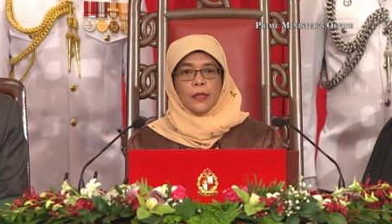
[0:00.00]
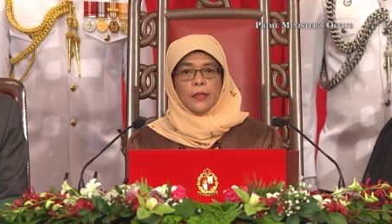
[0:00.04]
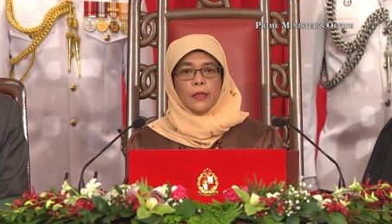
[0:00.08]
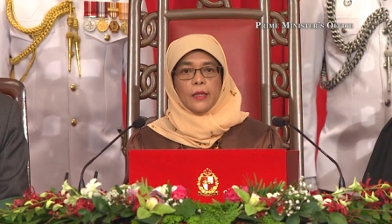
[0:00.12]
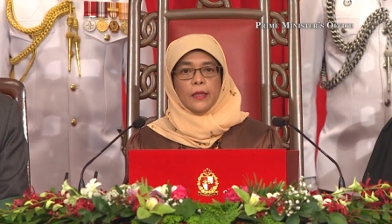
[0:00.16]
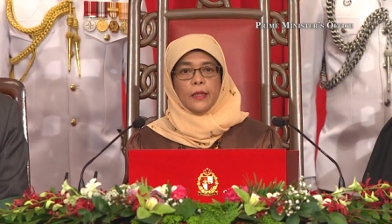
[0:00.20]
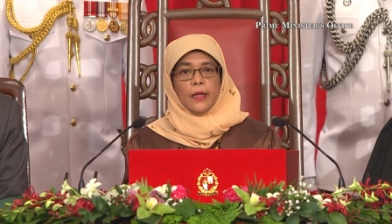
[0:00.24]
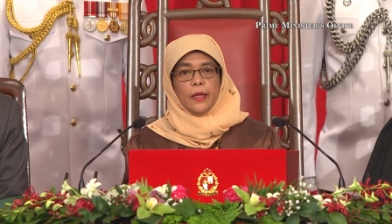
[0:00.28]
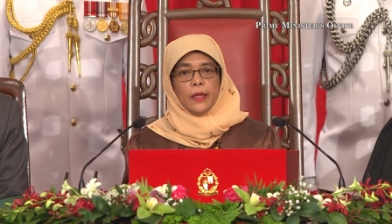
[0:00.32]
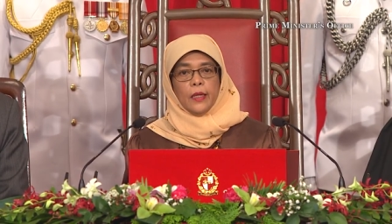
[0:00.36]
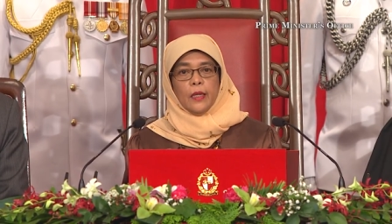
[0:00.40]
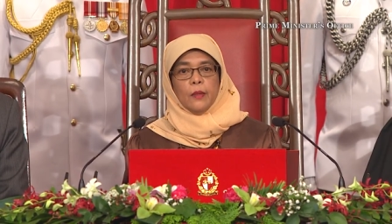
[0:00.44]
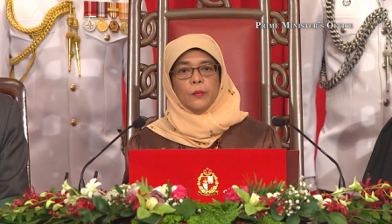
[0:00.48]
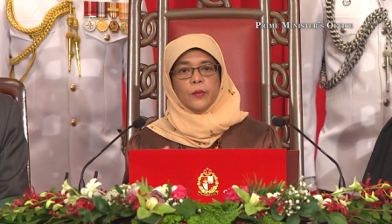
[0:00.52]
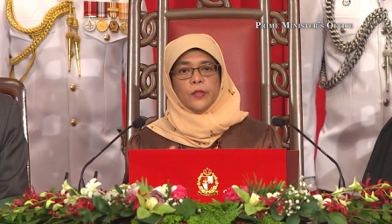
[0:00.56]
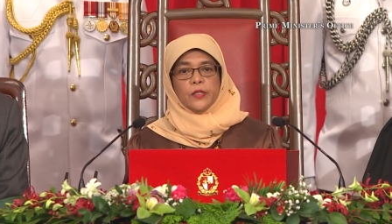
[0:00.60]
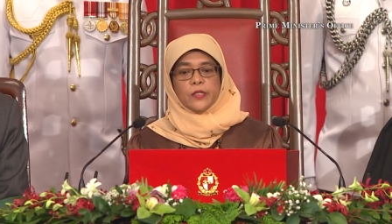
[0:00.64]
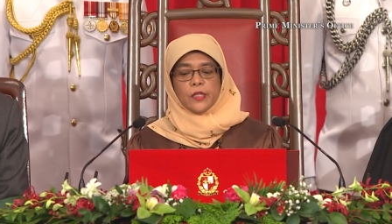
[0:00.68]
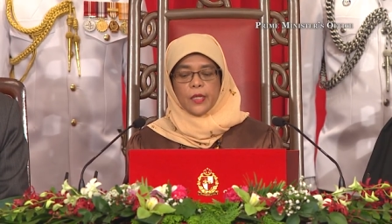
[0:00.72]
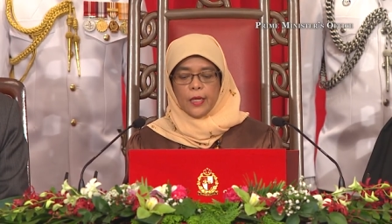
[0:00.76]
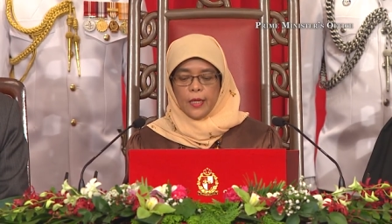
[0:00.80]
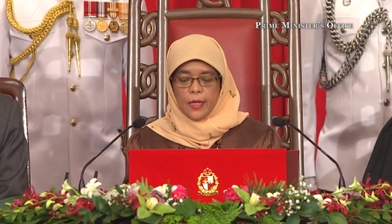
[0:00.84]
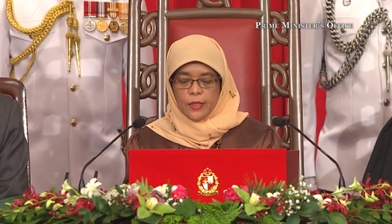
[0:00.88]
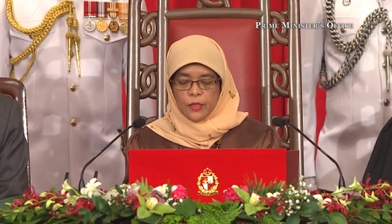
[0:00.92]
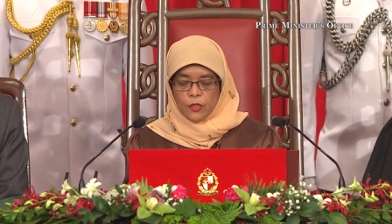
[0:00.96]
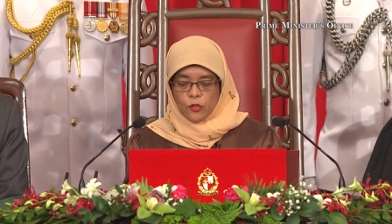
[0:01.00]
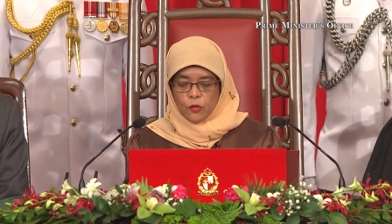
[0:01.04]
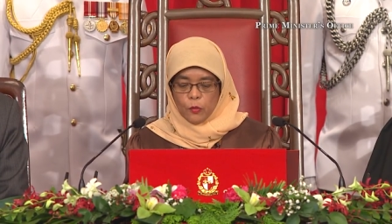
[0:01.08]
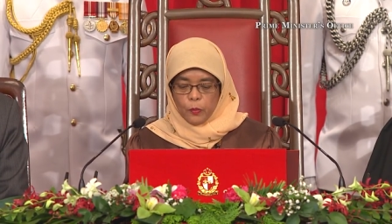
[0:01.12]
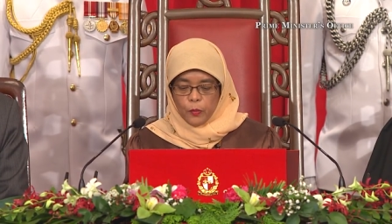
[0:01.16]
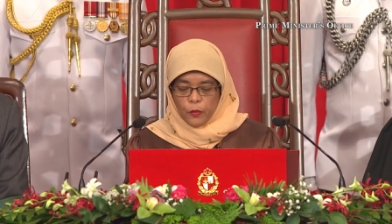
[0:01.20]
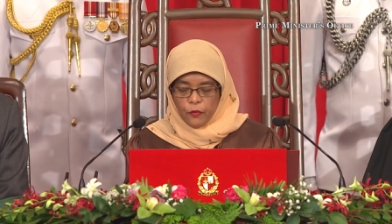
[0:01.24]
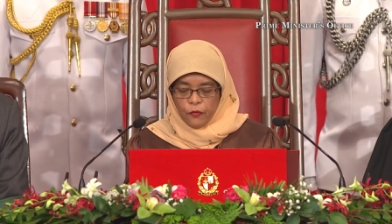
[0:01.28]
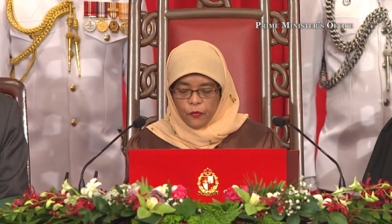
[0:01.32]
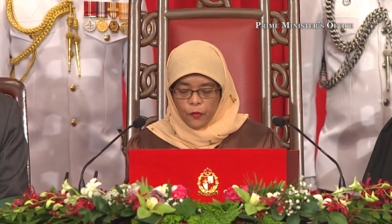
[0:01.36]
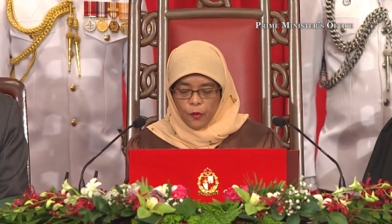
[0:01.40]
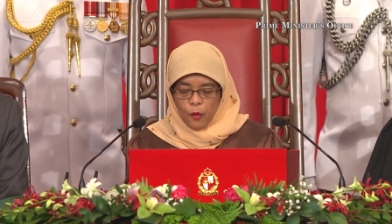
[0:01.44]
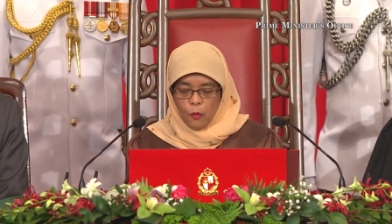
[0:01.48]
that enables us to
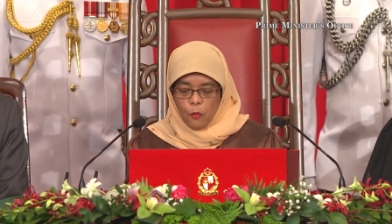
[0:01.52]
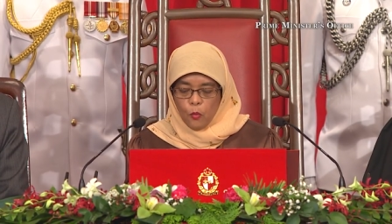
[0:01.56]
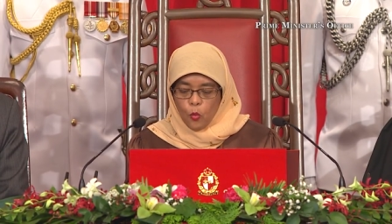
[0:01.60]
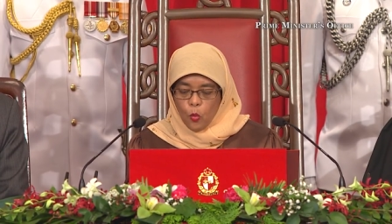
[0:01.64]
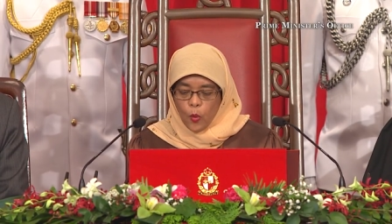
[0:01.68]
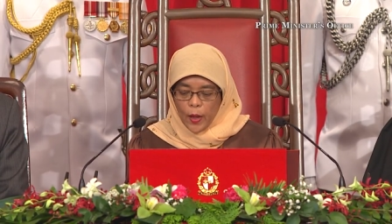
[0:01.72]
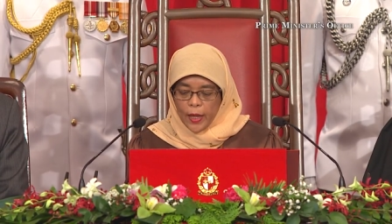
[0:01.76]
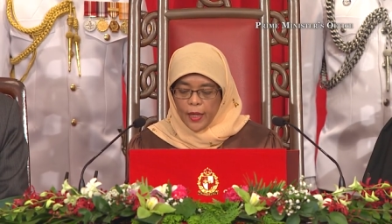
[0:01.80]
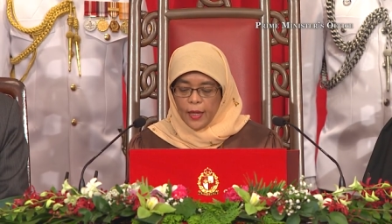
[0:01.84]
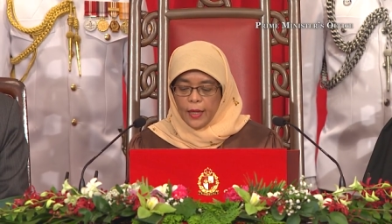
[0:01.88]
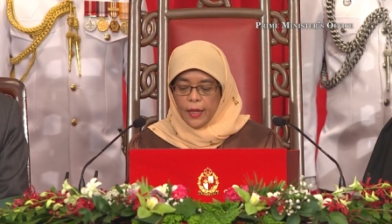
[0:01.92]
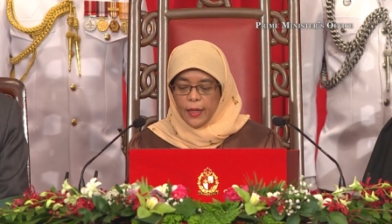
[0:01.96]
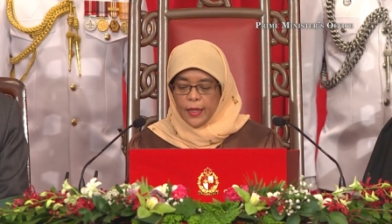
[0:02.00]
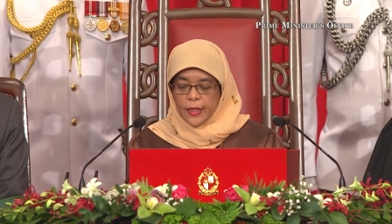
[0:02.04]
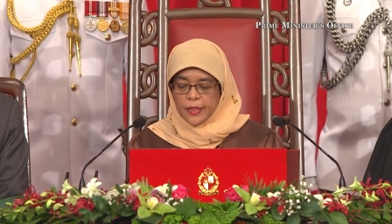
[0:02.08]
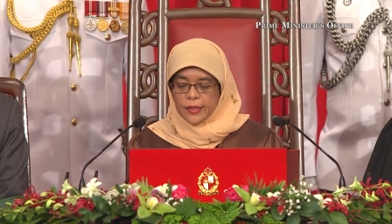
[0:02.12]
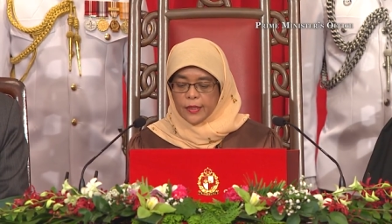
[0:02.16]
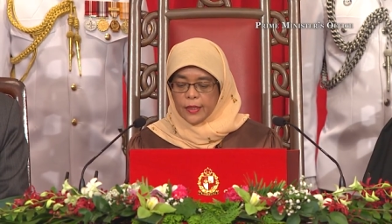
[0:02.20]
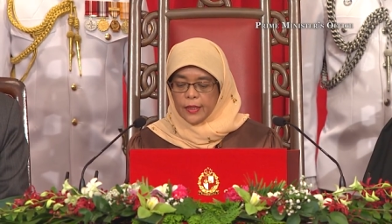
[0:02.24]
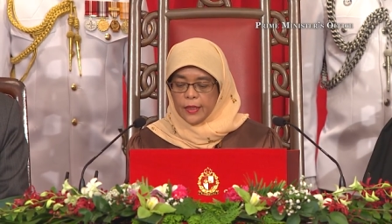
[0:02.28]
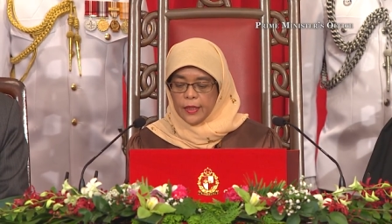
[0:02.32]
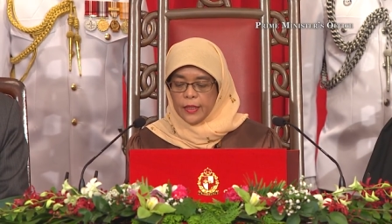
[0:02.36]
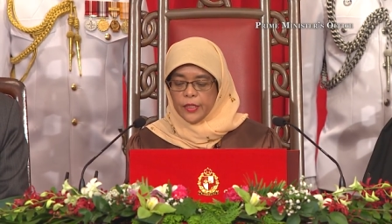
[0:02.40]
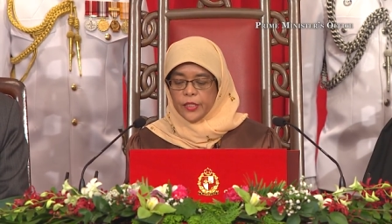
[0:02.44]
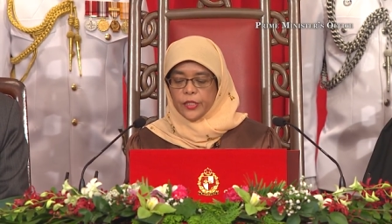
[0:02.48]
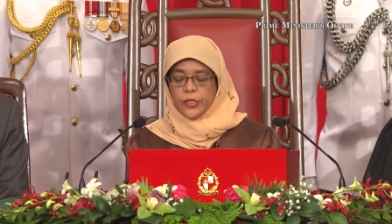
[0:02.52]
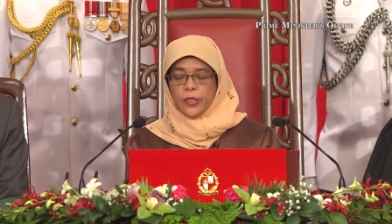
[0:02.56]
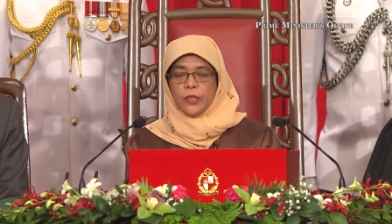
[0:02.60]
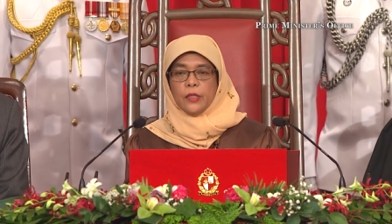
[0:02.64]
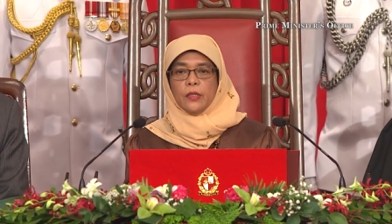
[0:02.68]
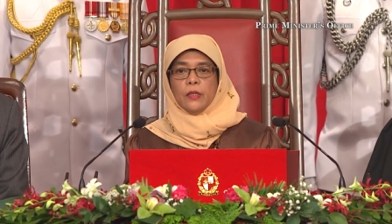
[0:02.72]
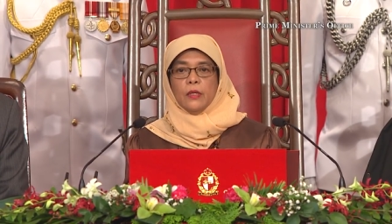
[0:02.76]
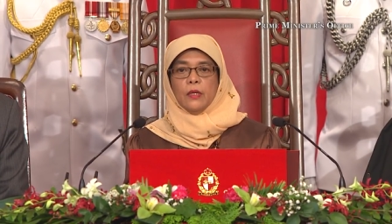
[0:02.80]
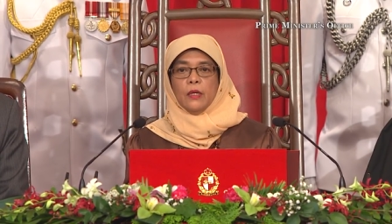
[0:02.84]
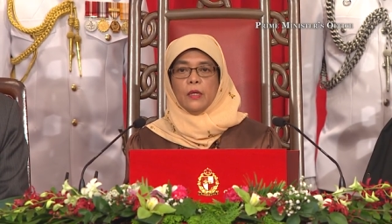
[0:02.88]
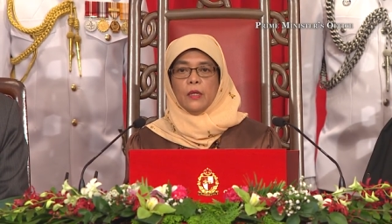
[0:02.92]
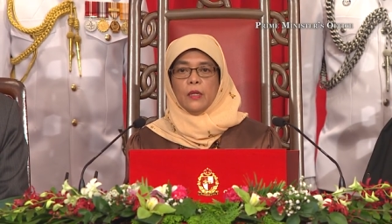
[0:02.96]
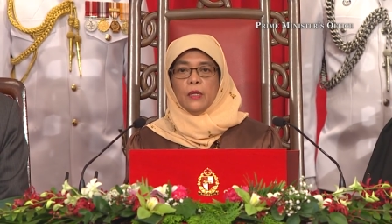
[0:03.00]
perform well as a
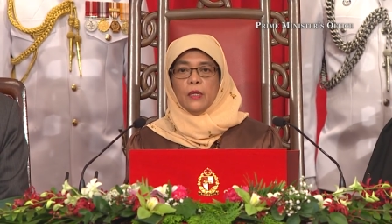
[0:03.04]
nation